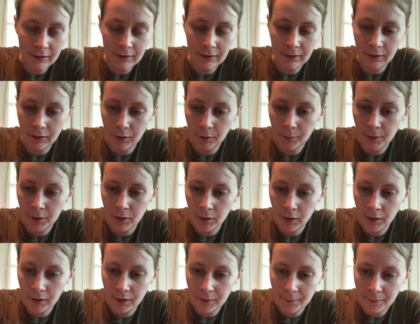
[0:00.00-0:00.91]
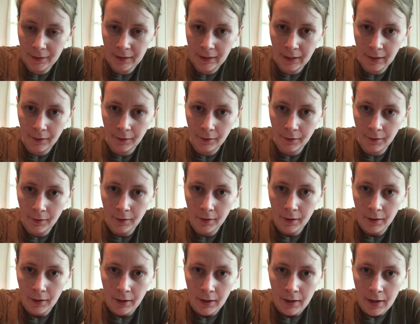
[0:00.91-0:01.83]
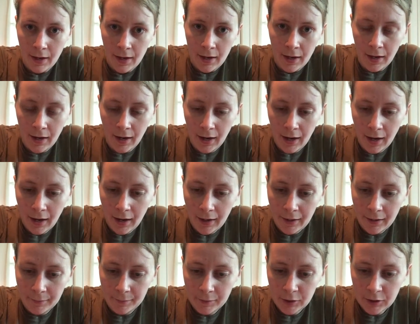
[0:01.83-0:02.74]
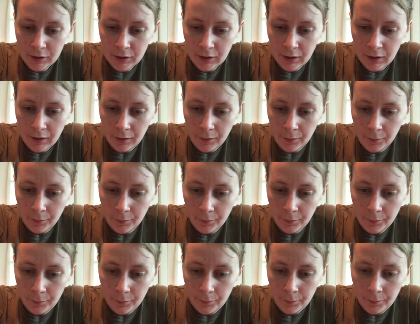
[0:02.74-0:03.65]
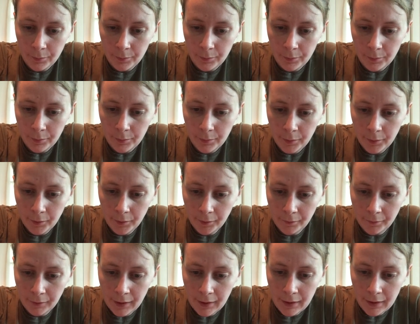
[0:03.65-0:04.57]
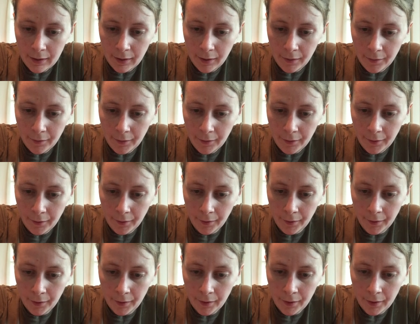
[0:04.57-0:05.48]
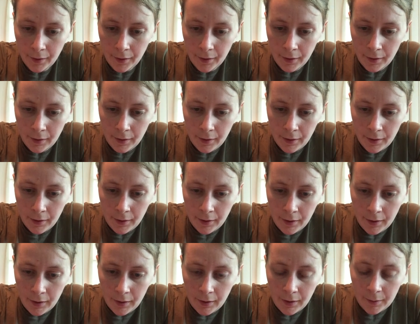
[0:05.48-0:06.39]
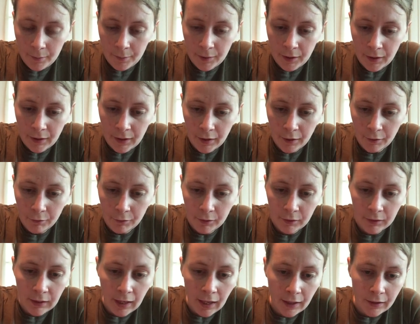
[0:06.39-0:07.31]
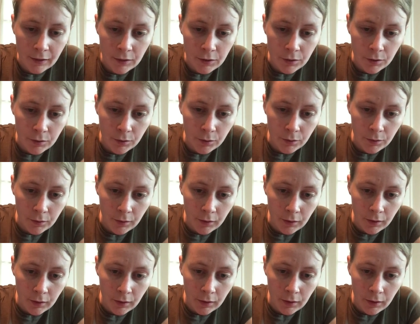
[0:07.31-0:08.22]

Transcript: It's a little bit longer than my nail, and I am just gonna put it right on there. I'm being careful not to.